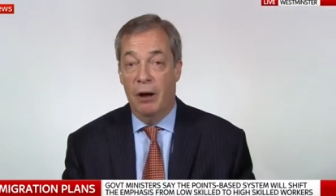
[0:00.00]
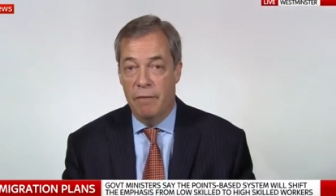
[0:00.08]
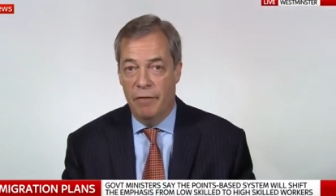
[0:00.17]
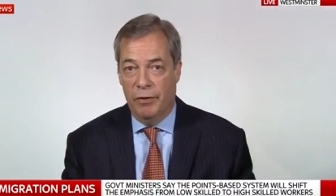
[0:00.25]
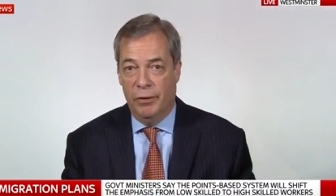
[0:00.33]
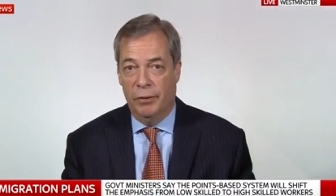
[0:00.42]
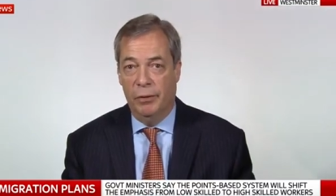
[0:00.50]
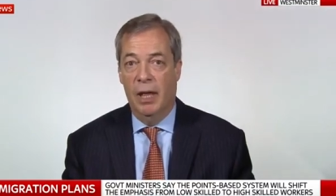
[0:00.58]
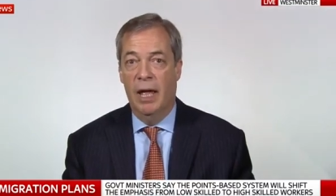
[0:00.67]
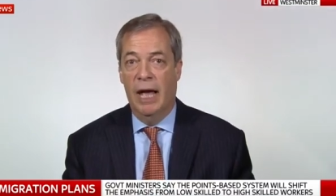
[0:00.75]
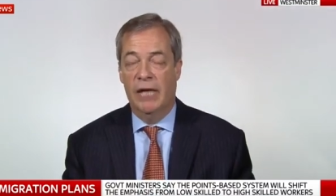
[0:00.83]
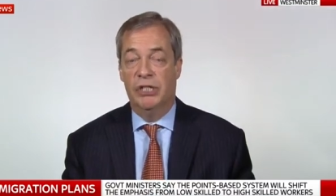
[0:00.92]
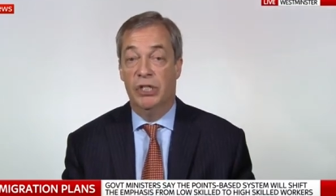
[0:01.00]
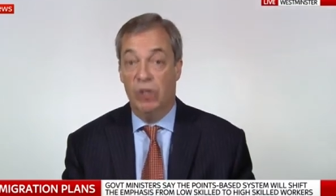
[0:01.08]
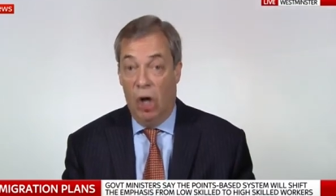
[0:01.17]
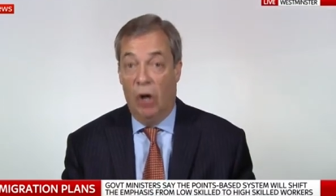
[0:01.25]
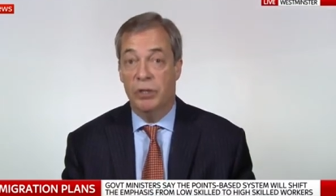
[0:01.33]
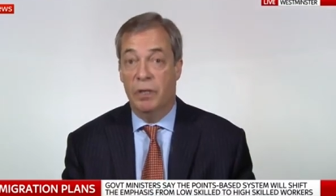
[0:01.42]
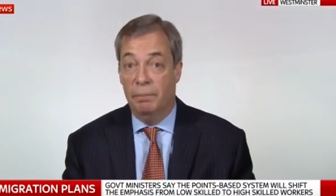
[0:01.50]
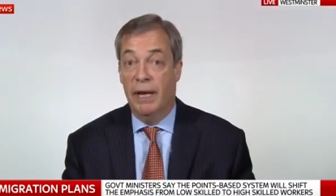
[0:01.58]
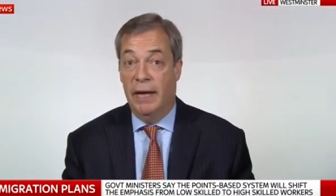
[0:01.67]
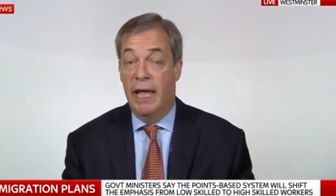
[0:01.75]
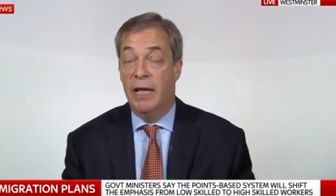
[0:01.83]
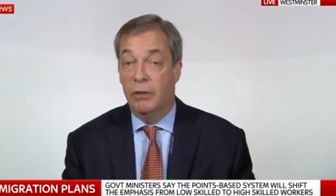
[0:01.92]
Overall, has not
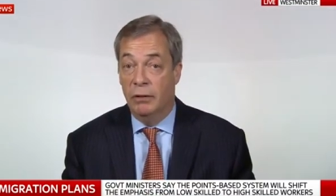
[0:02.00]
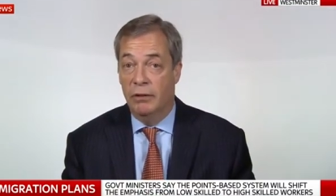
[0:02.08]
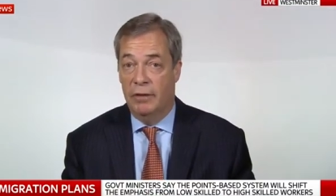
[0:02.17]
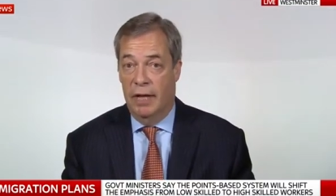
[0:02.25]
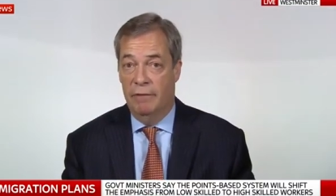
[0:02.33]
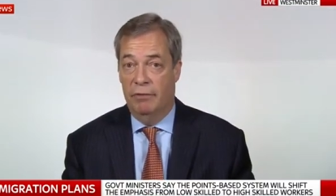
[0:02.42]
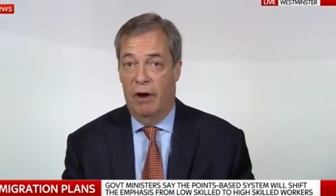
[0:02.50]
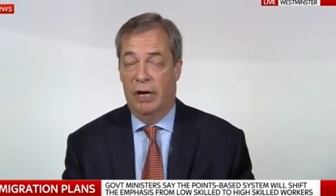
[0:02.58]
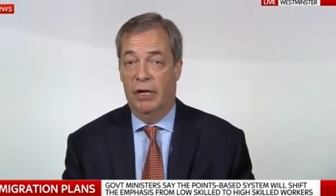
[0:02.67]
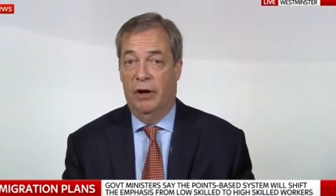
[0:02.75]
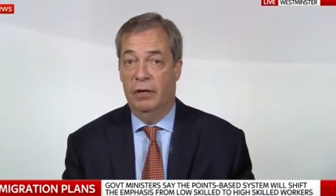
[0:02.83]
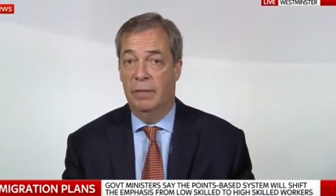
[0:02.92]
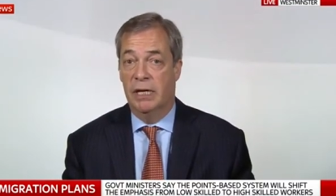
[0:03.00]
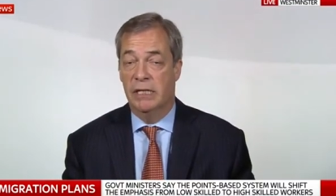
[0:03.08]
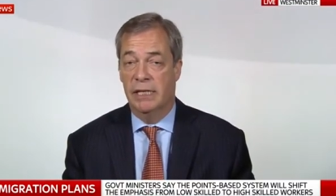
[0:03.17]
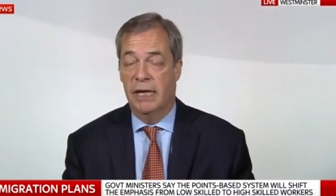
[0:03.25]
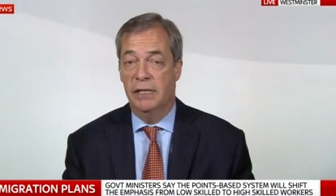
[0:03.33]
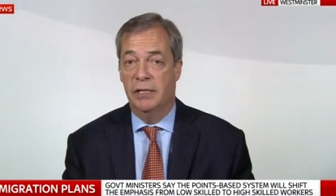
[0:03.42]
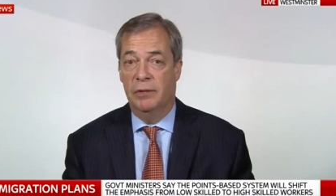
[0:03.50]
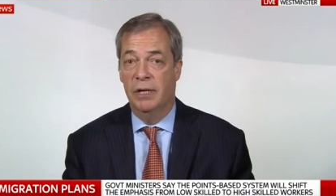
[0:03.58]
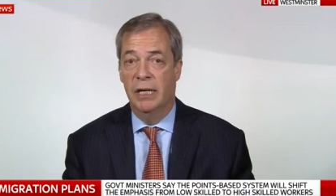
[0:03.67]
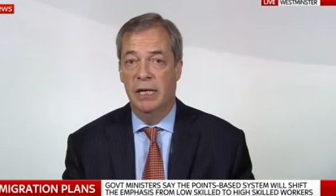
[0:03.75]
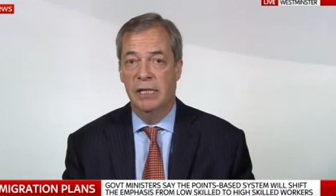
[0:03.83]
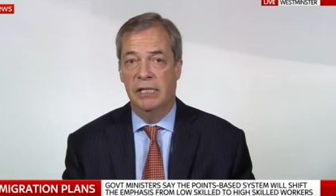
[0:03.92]
been a good thing for our economy. It's led to
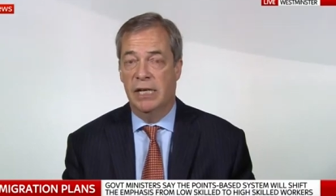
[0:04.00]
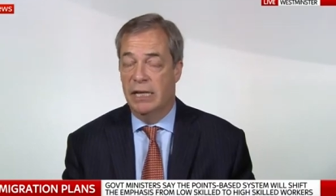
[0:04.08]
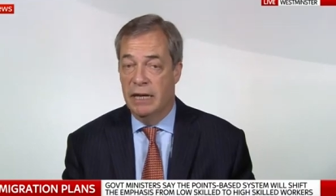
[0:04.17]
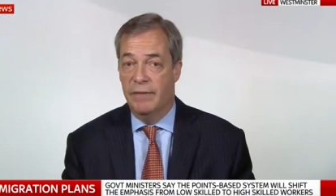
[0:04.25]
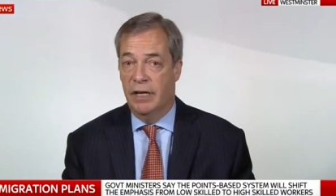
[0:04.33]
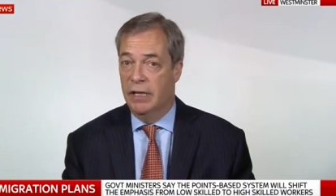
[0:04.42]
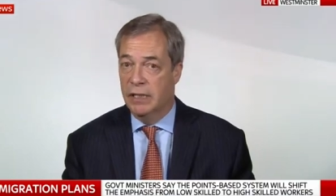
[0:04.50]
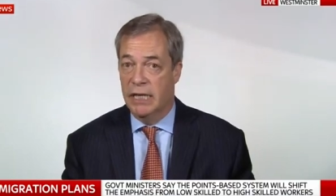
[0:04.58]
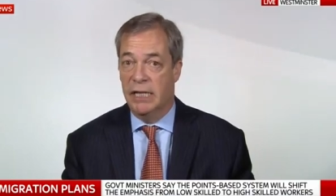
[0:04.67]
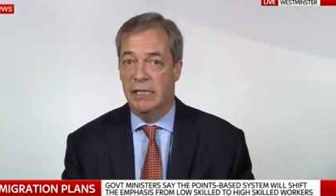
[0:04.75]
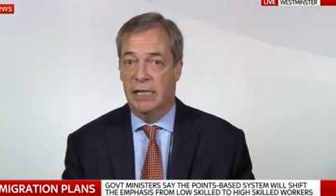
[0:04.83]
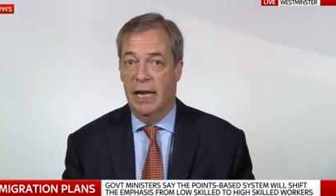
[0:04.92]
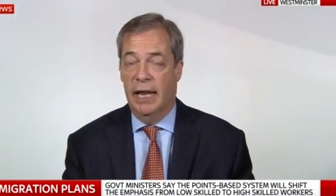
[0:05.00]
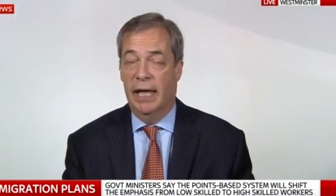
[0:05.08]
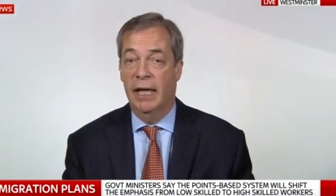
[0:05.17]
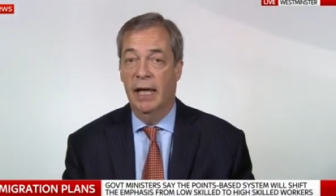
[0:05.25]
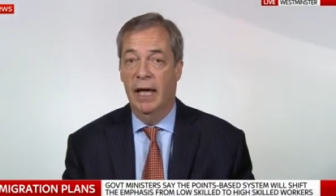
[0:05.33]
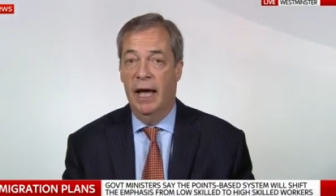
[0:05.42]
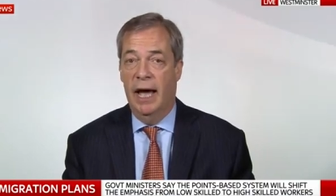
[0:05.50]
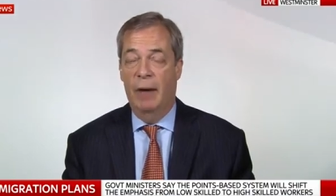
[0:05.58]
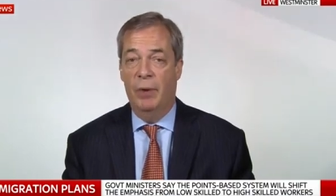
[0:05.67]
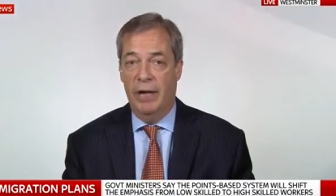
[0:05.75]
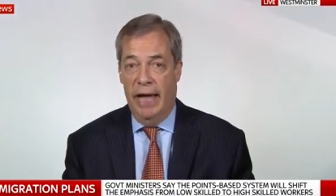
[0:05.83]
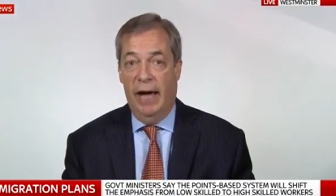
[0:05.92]
significant de-skilling,
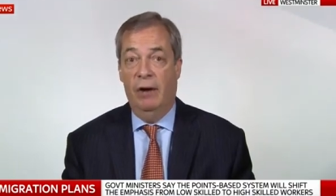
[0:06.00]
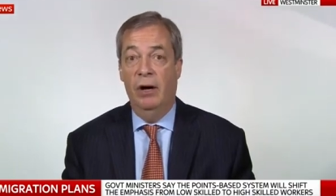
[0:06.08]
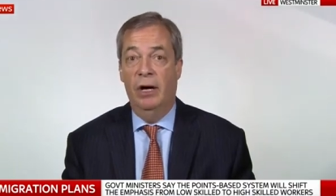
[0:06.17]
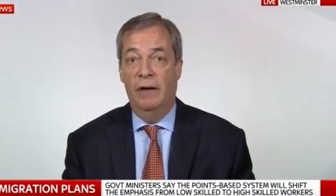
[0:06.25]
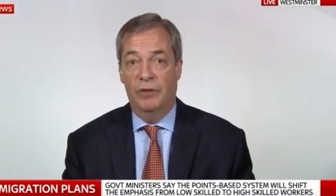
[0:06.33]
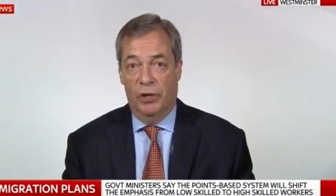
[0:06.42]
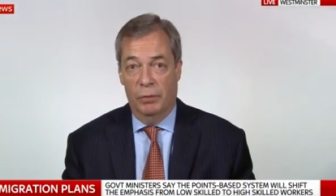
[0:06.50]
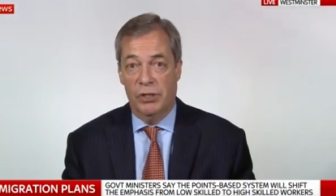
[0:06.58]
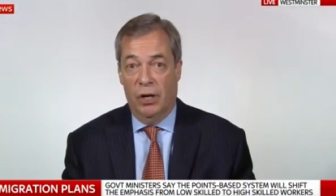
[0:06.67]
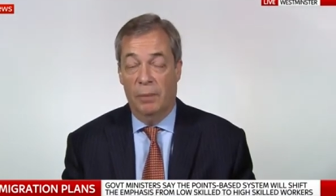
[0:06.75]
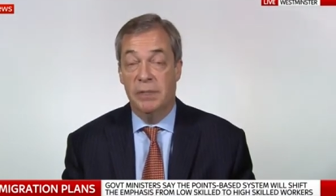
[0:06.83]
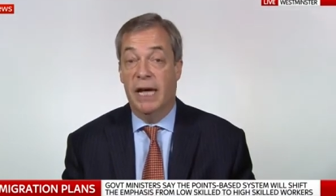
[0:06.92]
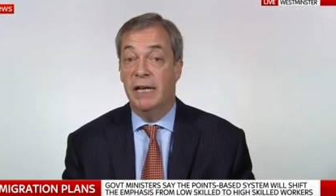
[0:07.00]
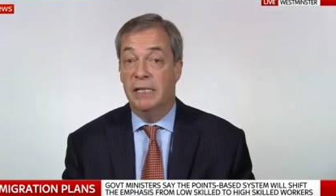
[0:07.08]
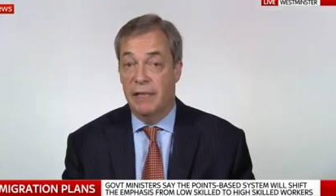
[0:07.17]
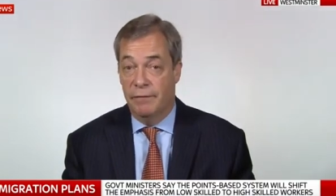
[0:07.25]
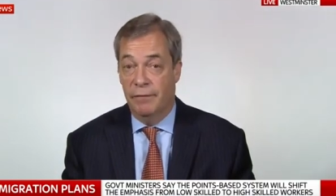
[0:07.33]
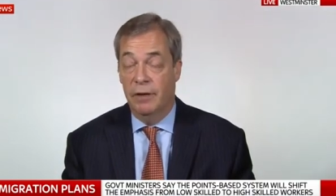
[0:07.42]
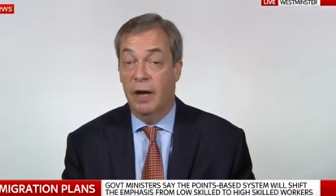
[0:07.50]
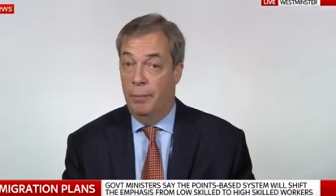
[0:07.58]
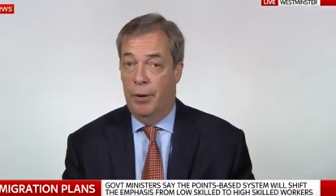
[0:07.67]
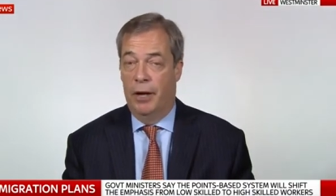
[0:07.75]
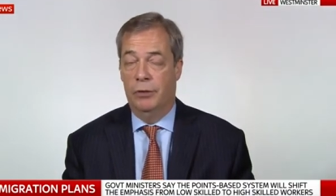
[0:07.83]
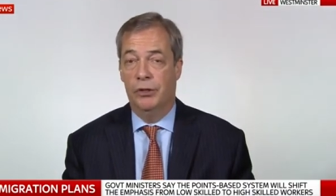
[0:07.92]
and we now have got to adopt a different
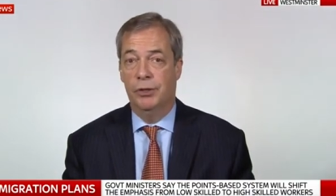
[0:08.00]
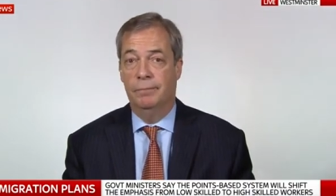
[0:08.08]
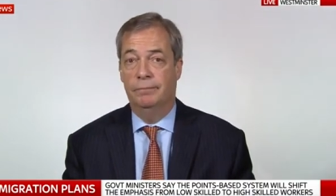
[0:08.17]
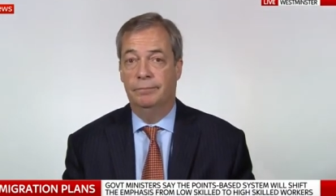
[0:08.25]
approach.